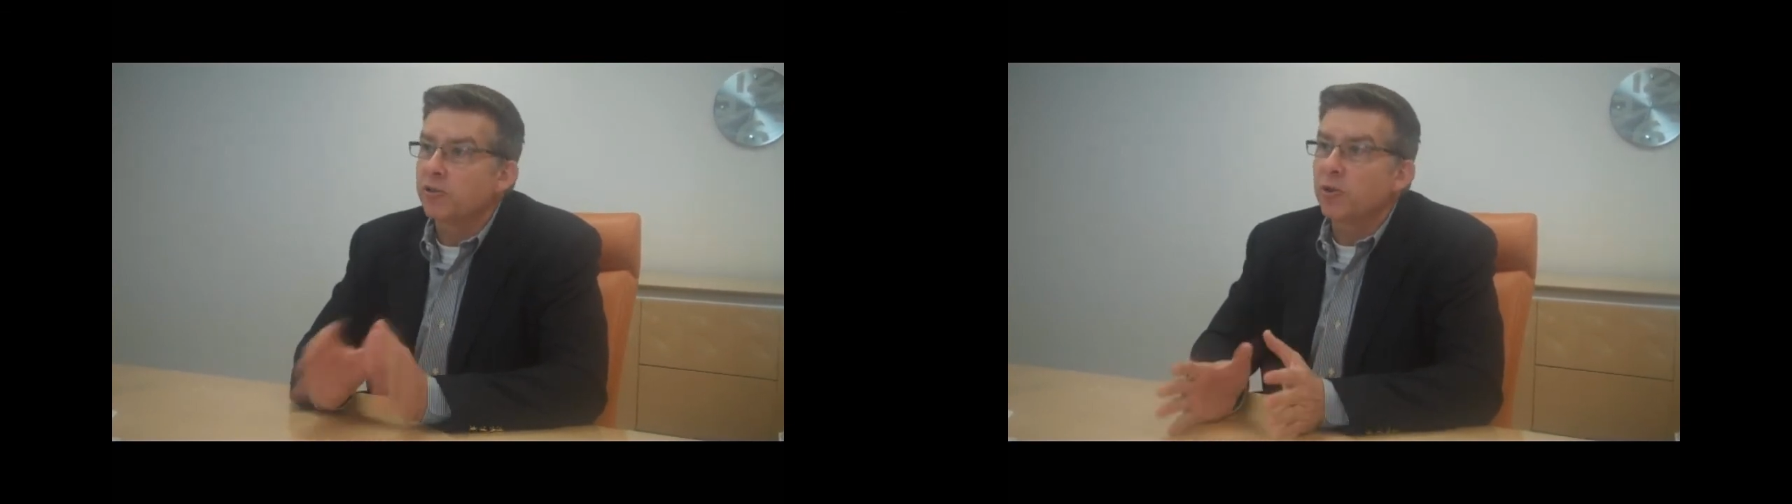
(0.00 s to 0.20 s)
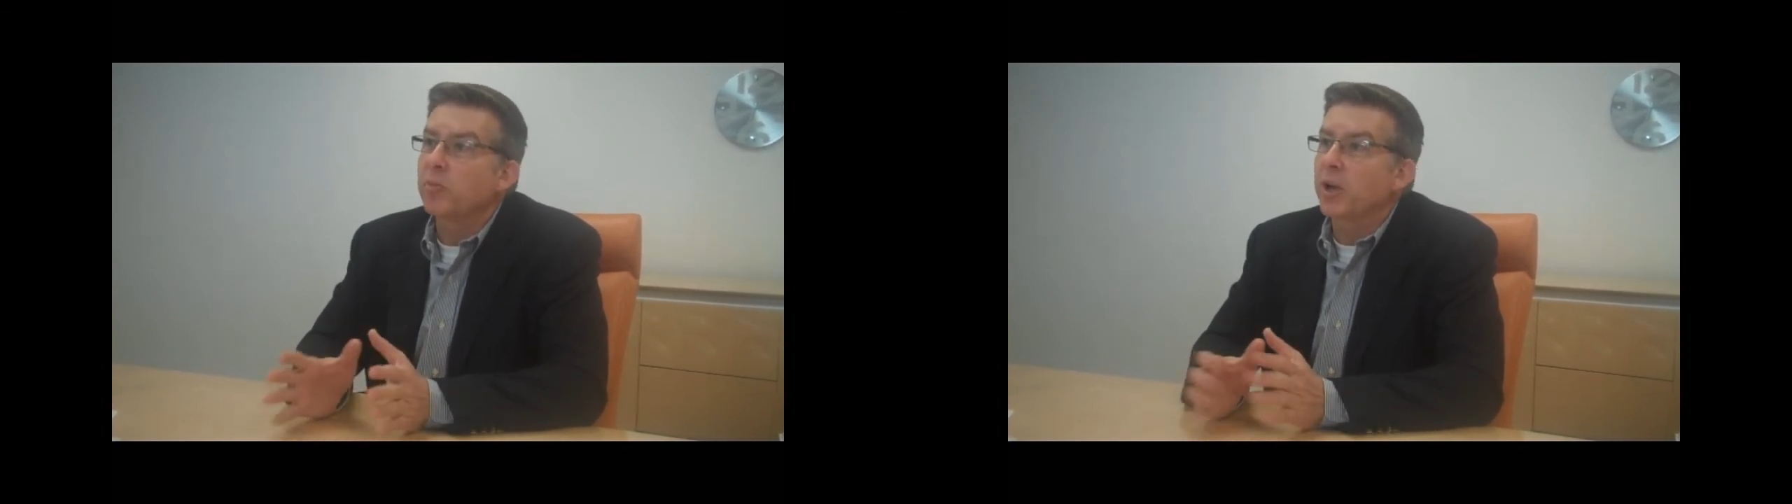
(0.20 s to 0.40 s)

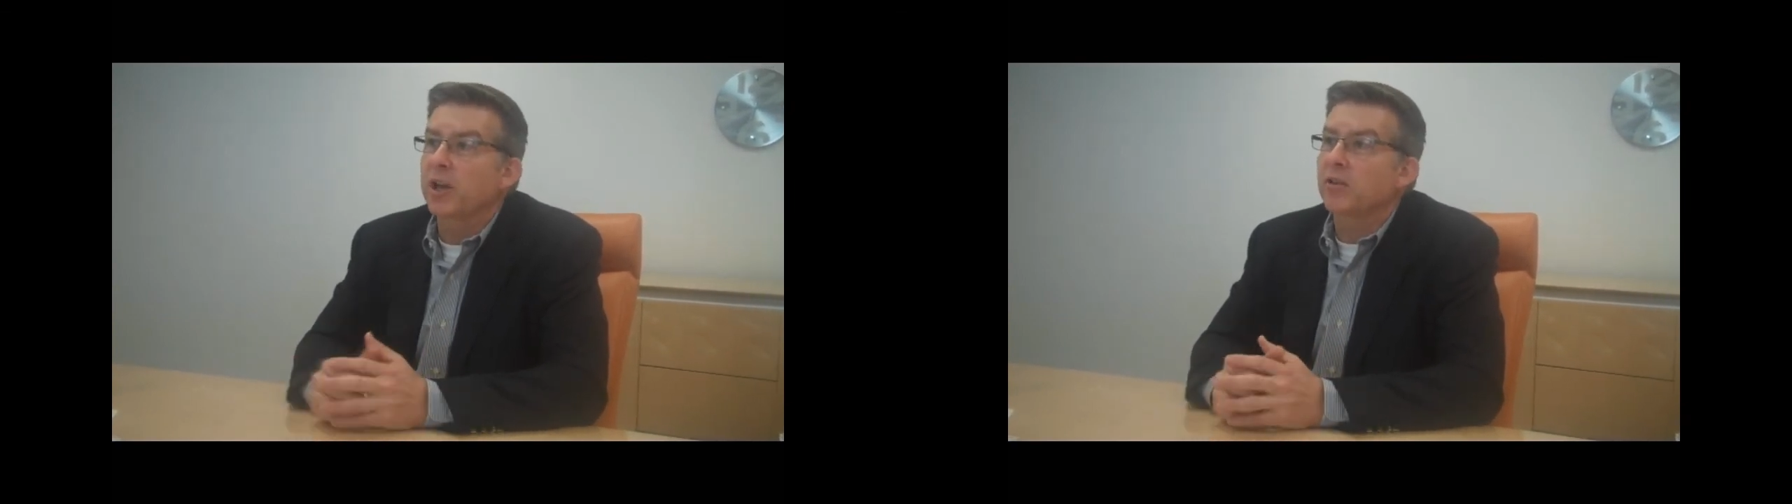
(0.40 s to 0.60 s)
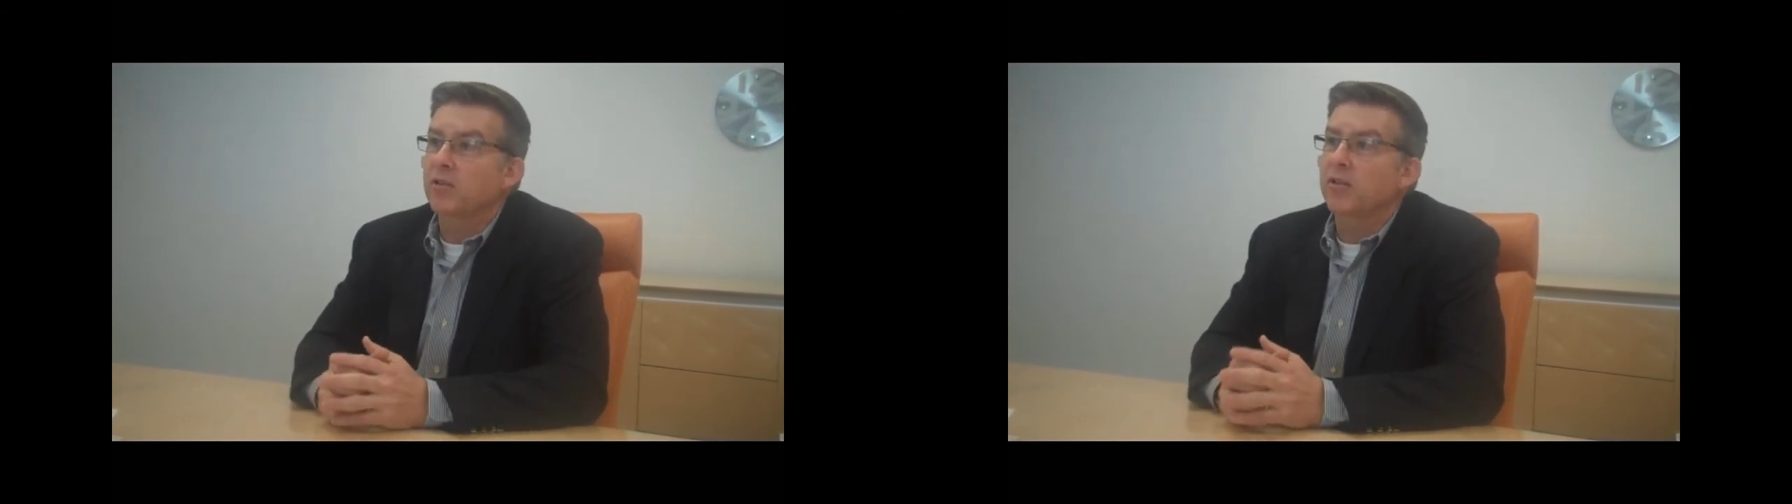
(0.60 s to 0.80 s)
to
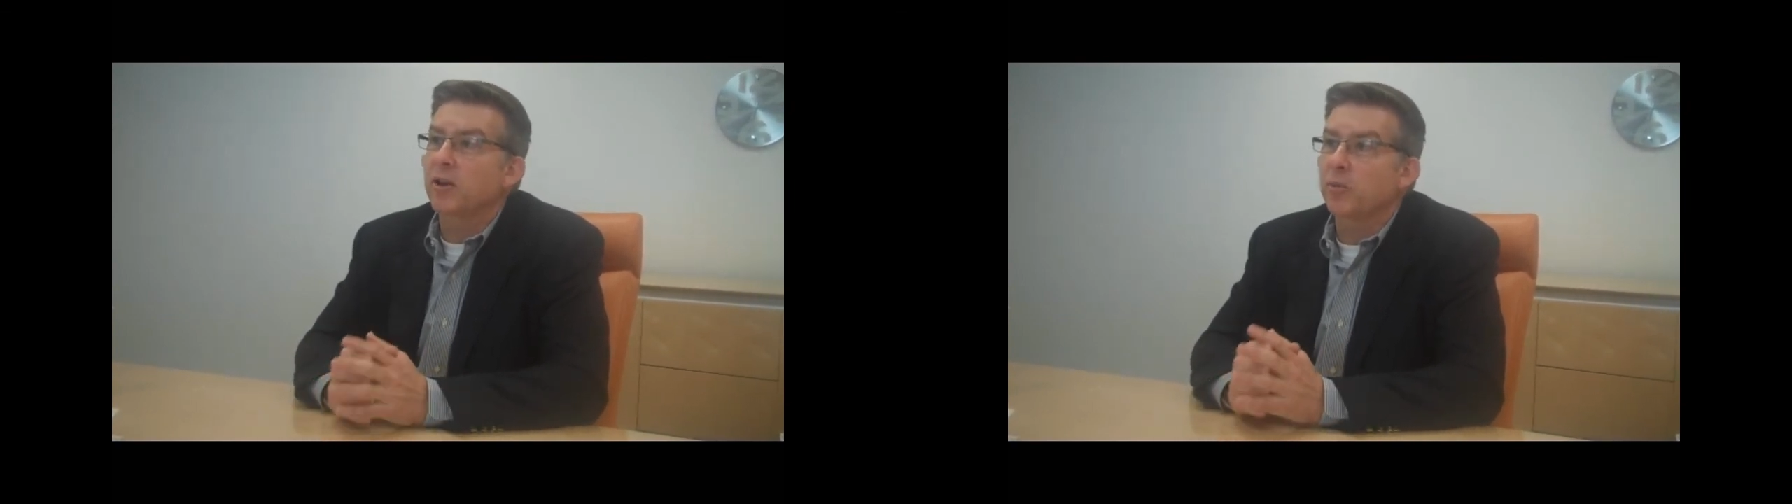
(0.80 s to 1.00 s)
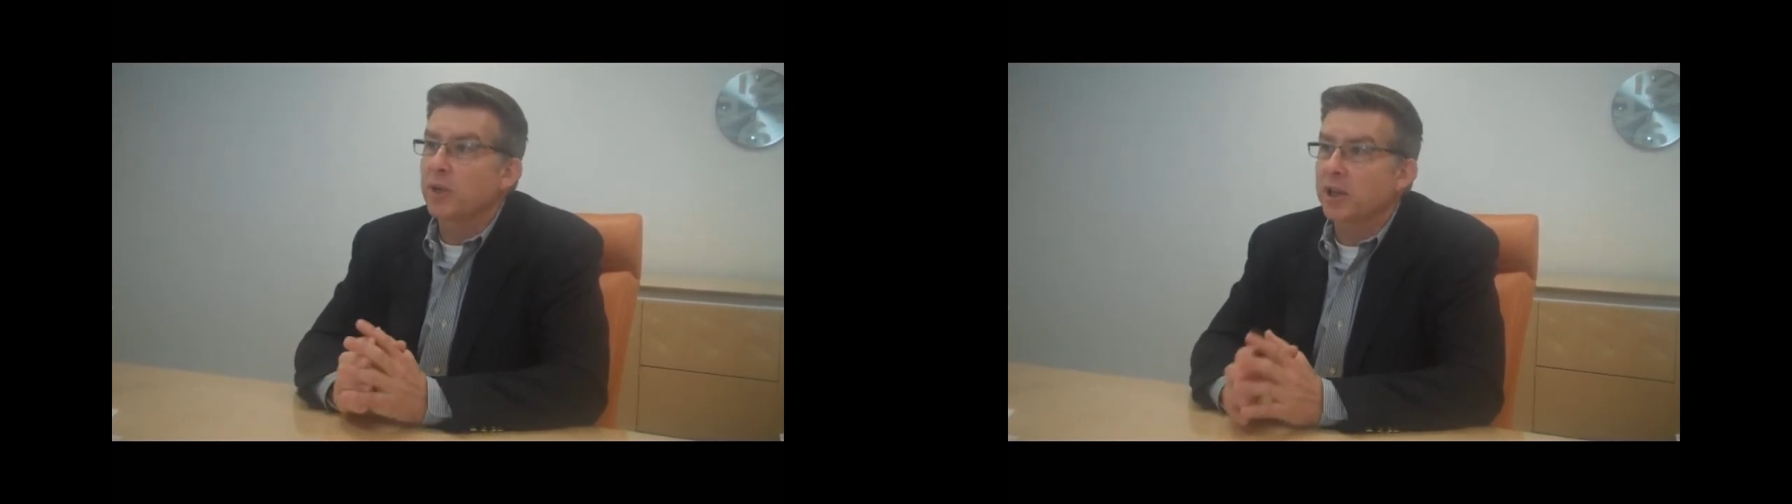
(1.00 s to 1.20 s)
banks, is
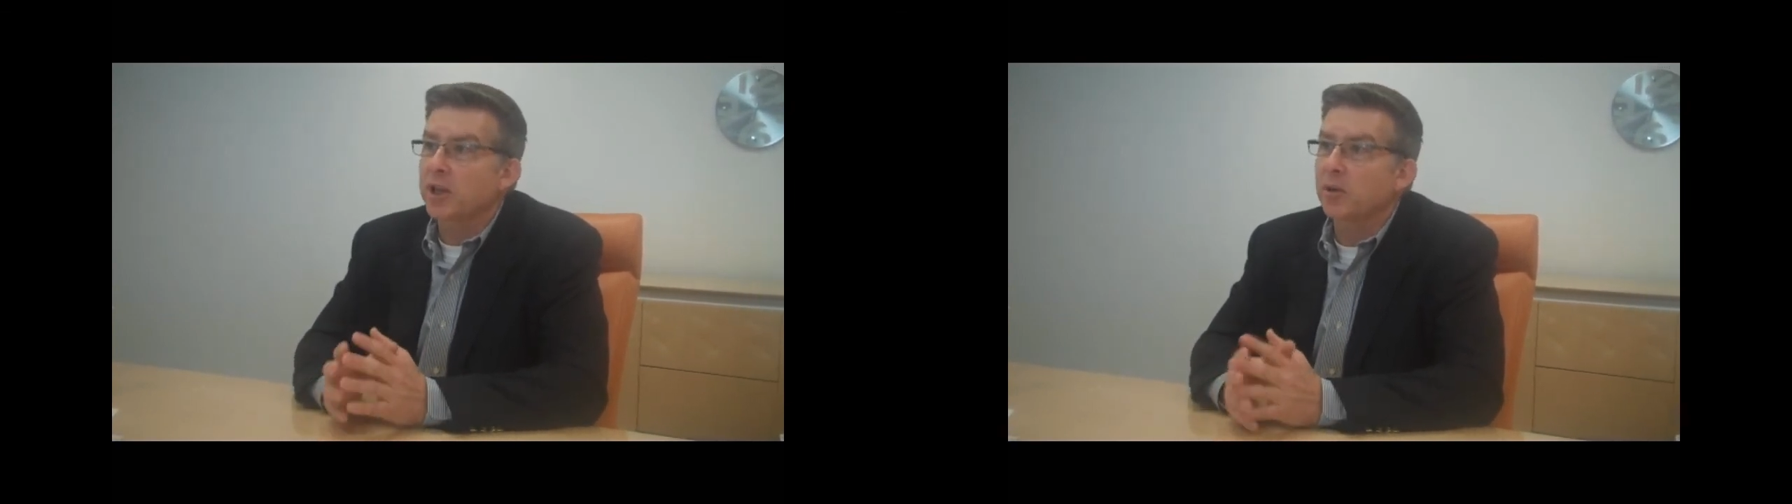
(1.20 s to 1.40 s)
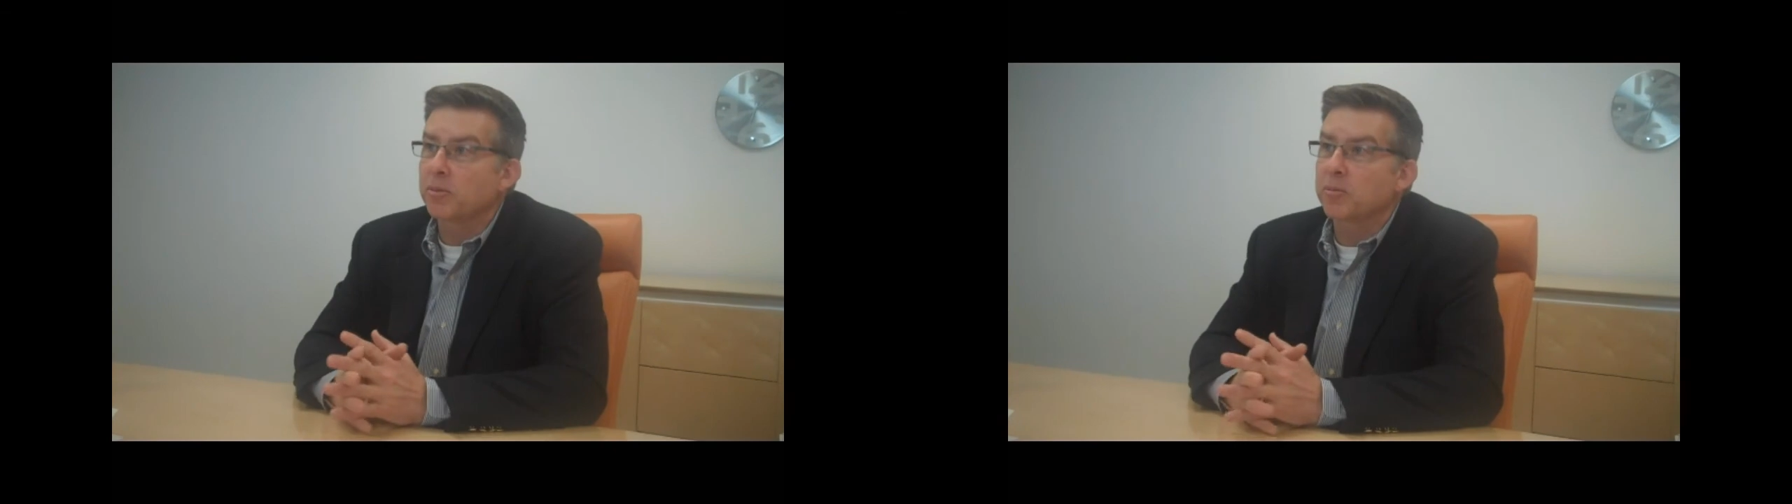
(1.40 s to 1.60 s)
that we
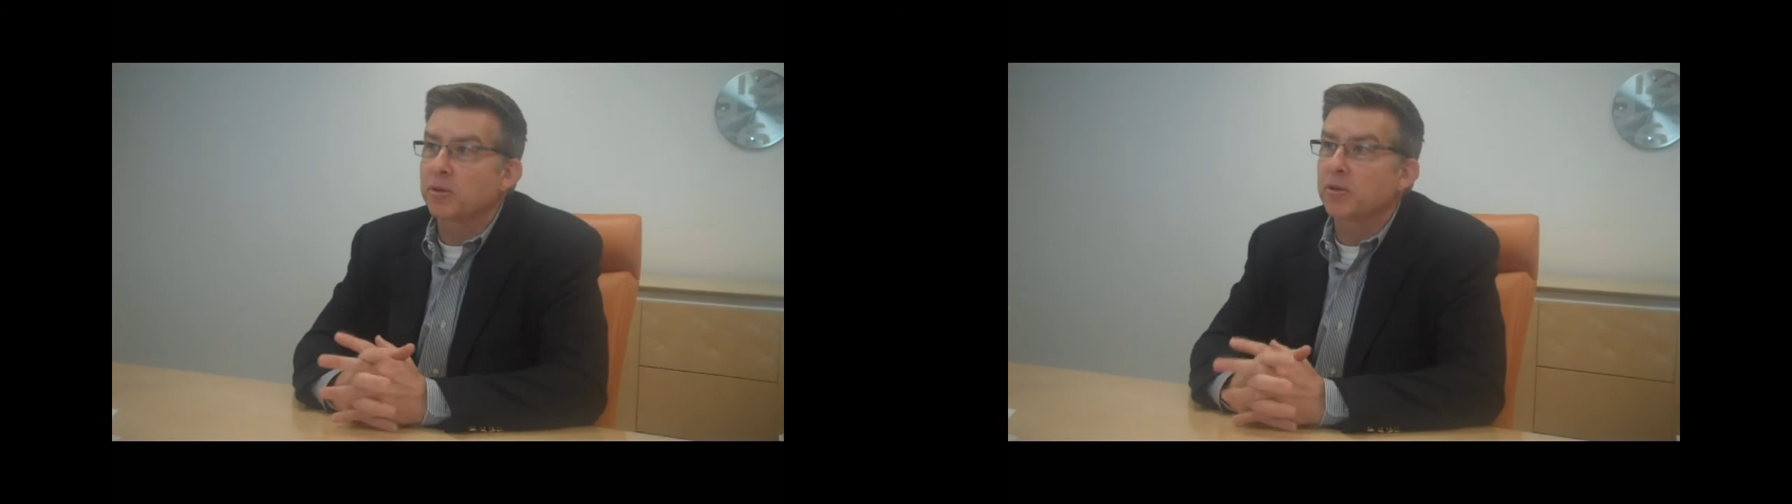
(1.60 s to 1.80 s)
can help them